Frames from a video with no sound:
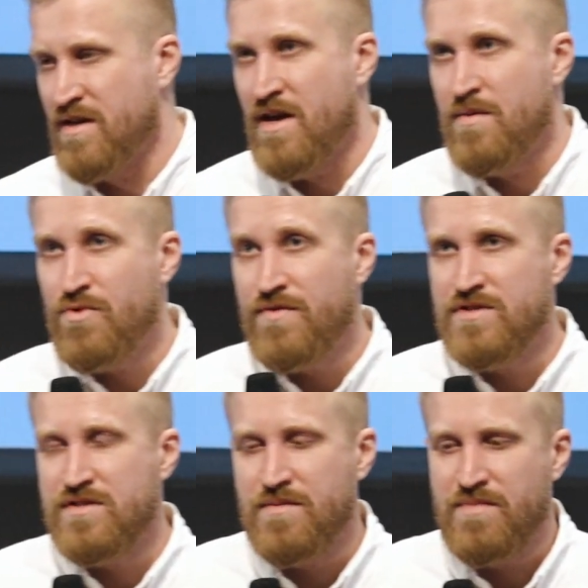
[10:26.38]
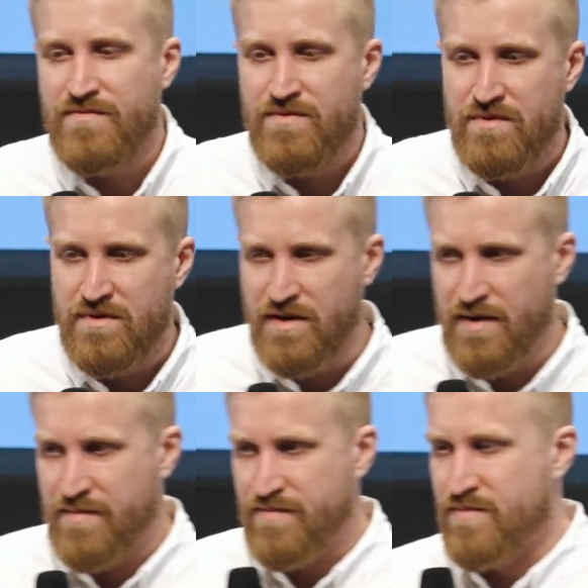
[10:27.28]
Previously, before
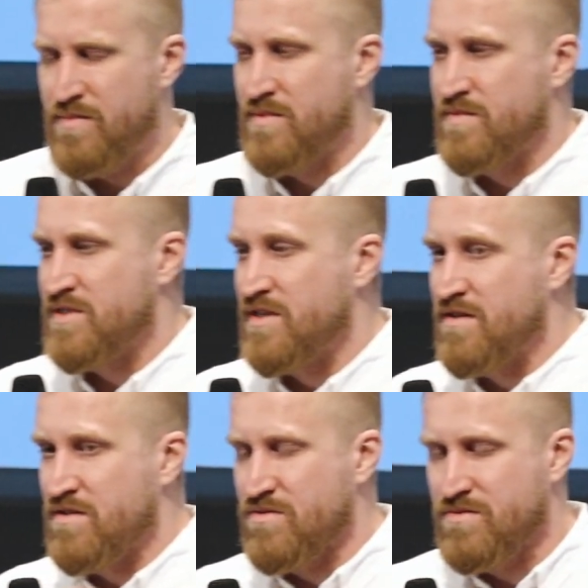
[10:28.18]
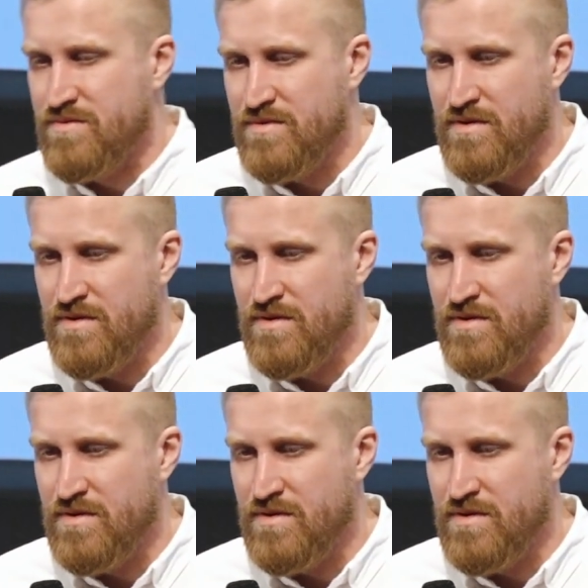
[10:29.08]
I started to